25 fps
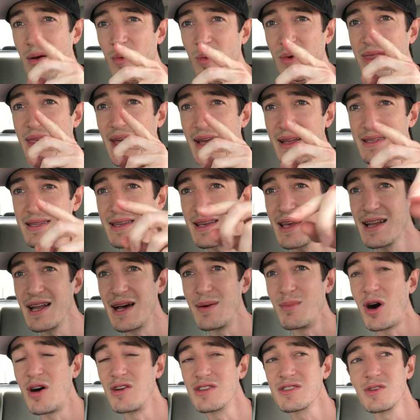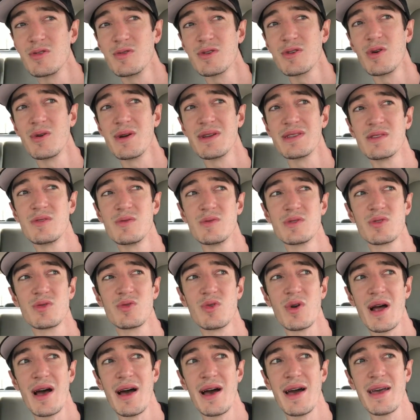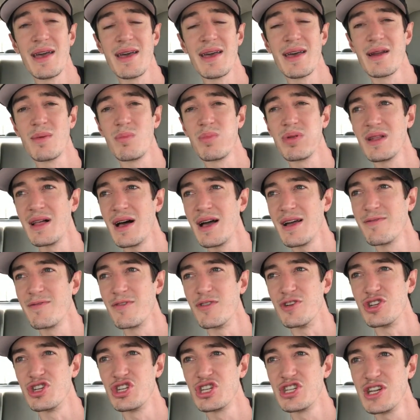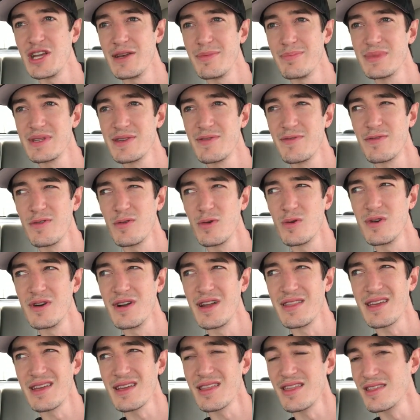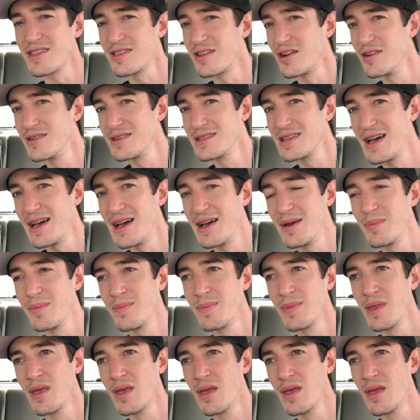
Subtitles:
With that said, I'm also going to try and apply for Shipt for, I think, the third time.